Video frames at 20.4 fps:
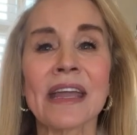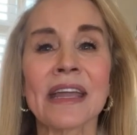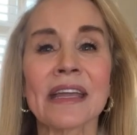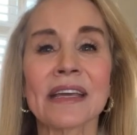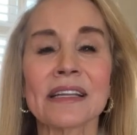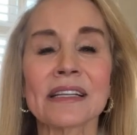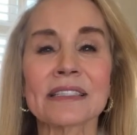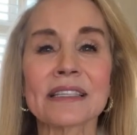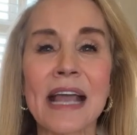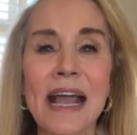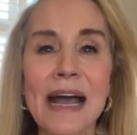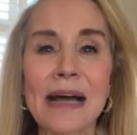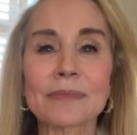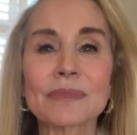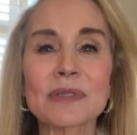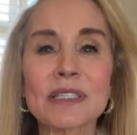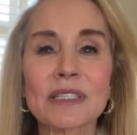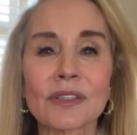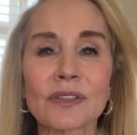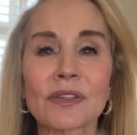It is
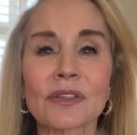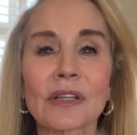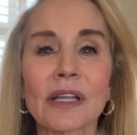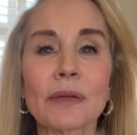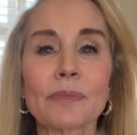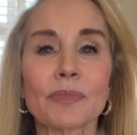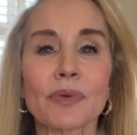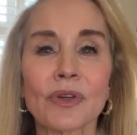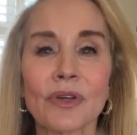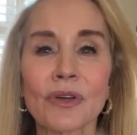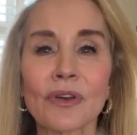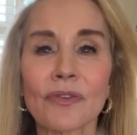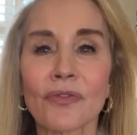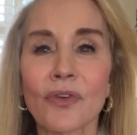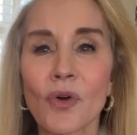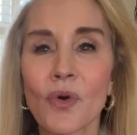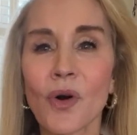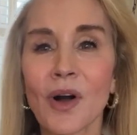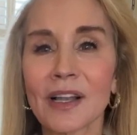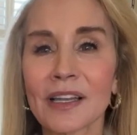absolutely
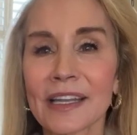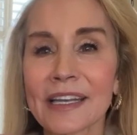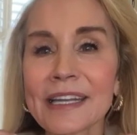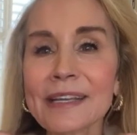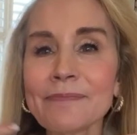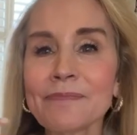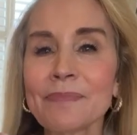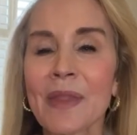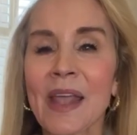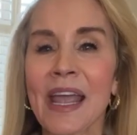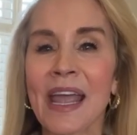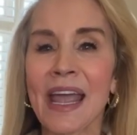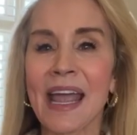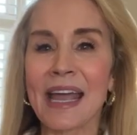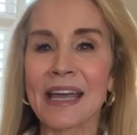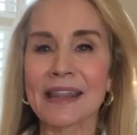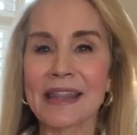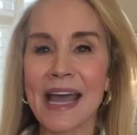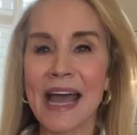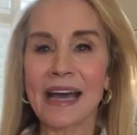beautiful quality.
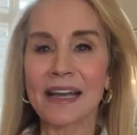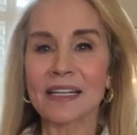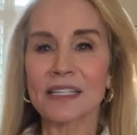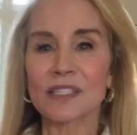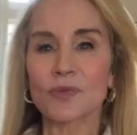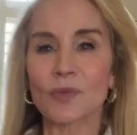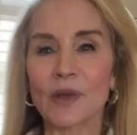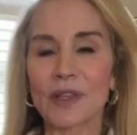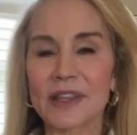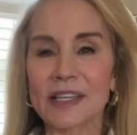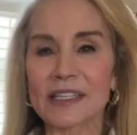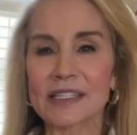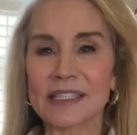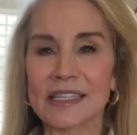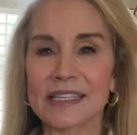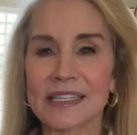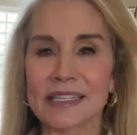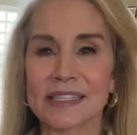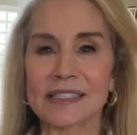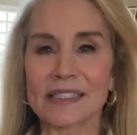And that is what this
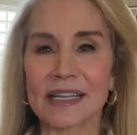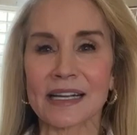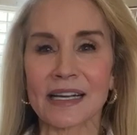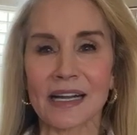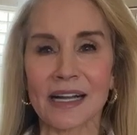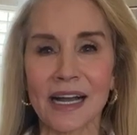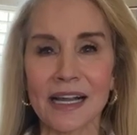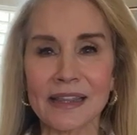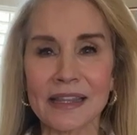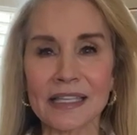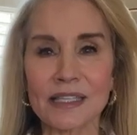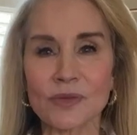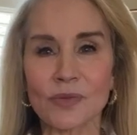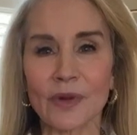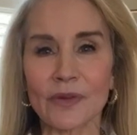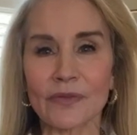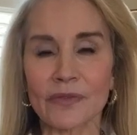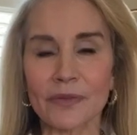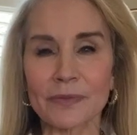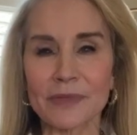is. And I got this
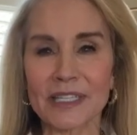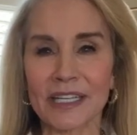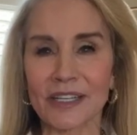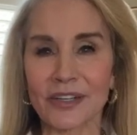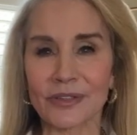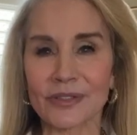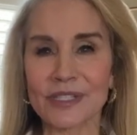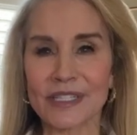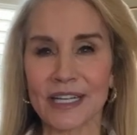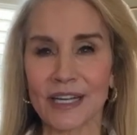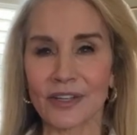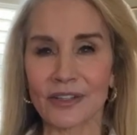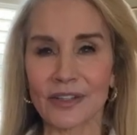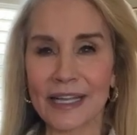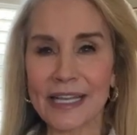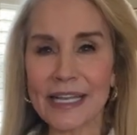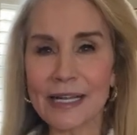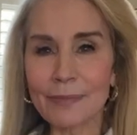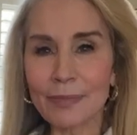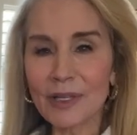one from Dillard's and I'll
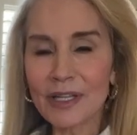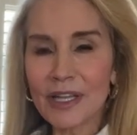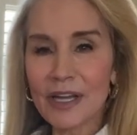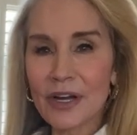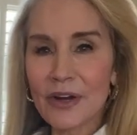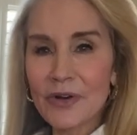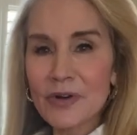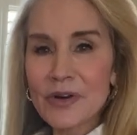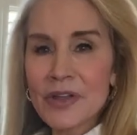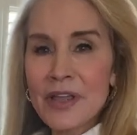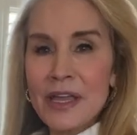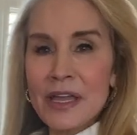link it below.